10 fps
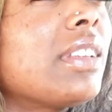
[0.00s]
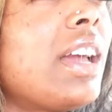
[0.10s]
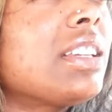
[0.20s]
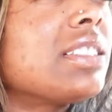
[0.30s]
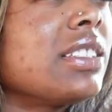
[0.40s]

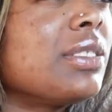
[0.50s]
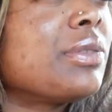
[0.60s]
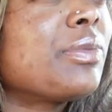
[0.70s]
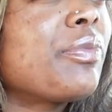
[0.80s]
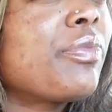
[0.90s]
actually,
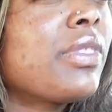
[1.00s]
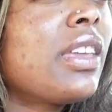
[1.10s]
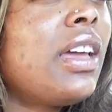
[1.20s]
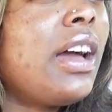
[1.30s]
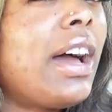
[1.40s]

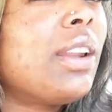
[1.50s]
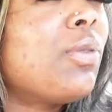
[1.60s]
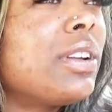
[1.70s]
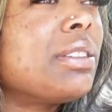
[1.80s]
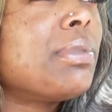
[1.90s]
I don't
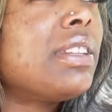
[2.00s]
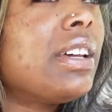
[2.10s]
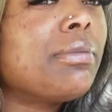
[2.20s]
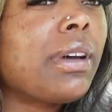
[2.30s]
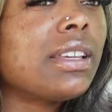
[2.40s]
want it to be
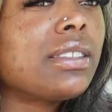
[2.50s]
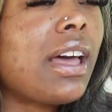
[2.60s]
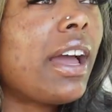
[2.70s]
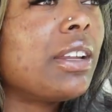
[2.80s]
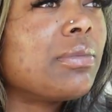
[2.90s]
none of my
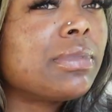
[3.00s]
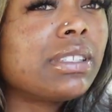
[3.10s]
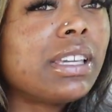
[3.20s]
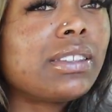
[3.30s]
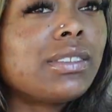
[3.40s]
items
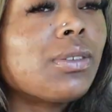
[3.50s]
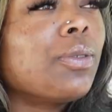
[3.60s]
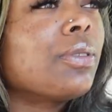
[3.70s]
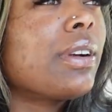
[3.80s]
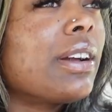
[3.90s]
getting
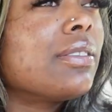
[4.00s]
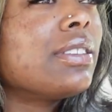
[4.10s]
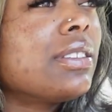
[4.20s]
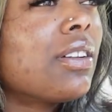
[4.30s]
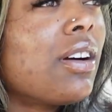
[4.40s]
thrown around
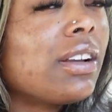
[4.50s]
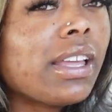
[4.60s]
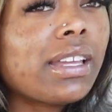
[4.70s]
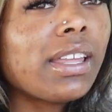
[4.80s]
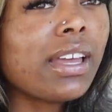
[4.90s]
in the car
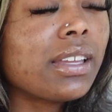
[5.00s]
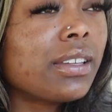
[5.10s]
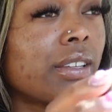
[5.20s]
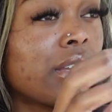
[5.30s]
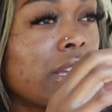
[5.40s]
like that.
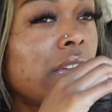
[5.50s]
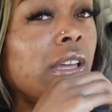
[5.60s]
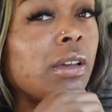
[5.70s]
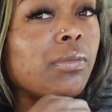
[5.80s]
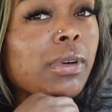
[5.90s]

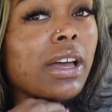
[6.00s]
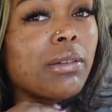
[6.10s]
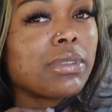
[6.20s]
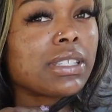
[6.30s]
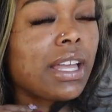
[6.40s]
But
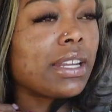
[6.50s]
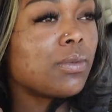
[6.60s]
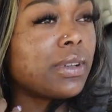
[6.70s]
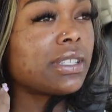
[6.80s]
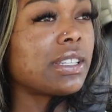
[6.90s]
I'm just glad it
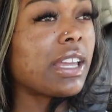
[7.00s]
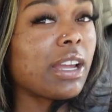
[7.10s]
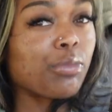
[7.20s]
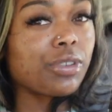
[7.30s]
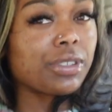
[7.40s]
wasn't the
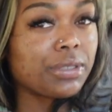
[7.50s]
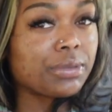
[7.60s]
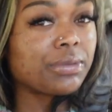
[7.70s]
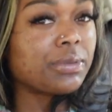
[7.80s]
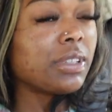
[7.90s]
camera.
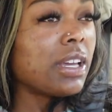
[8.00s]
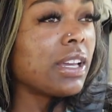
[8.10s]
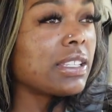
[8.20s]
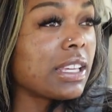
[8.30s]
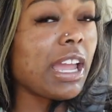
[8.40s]

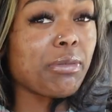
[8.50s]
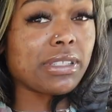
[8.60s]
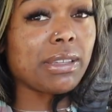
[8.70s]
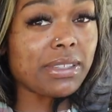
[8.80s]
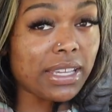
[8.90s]
Because the camera
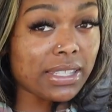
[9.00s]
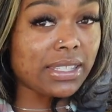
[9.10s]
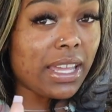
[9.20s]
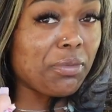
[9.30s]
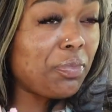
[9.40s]
seems like it's
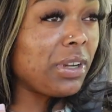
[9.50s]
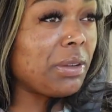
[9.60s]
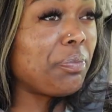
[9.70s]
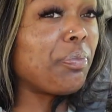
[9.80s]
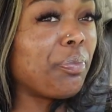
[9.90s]
staying
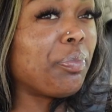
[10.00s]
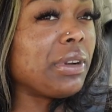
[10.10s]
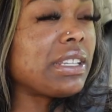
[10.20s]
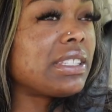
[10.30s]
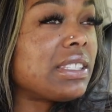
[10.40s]
pretty,
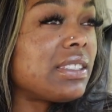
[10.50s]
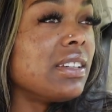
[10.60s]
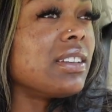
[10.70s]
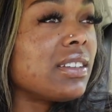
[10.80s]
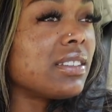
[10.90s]
pretty
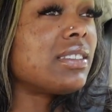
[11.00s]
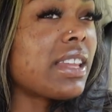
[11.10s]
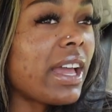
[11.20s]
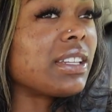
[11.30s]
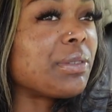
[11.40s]
uh,
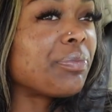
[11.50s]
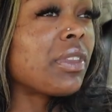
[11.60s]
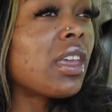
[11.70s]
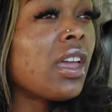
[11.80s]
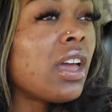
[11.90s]

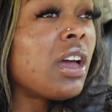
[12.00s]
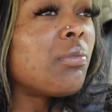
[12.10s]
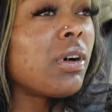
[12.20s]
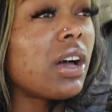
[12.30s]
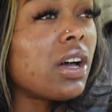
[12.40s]

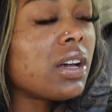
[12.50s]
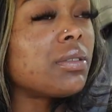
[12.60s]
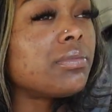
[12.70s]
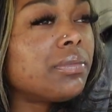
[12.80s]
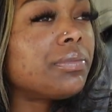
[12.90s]
stagnant. But,
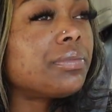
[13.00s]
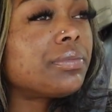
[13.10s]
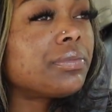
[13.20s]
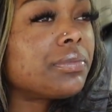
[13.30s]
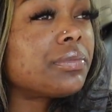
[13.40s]

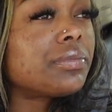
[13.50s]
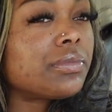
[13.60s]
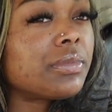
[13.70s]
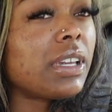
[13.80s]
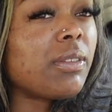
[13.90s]

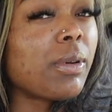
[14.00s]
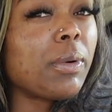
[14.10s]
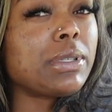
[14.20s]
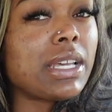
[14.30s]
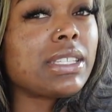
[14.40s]
um, anyway,
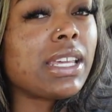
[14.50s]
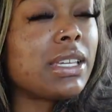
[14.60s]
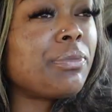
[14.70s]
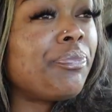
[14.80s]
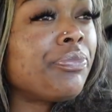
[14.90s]
what was I saying?